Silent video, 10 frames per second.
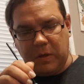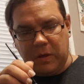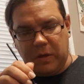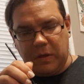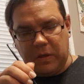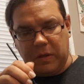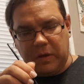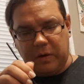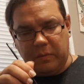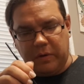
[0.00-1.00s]
And
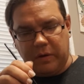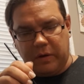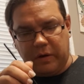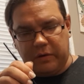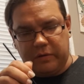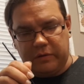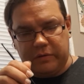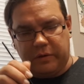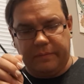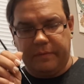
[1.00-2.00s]
there we are.
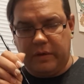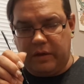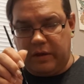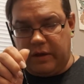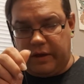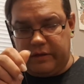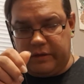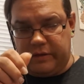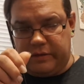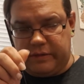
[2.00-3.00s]
So as you
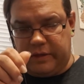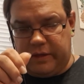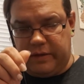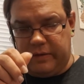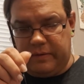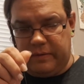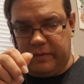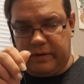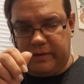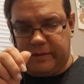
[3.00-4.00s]
can see,
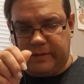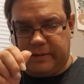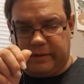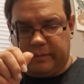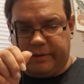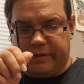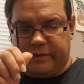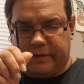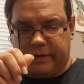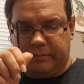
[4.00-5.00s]
it takes a little bit of
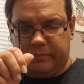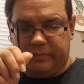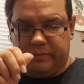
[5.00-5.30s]
time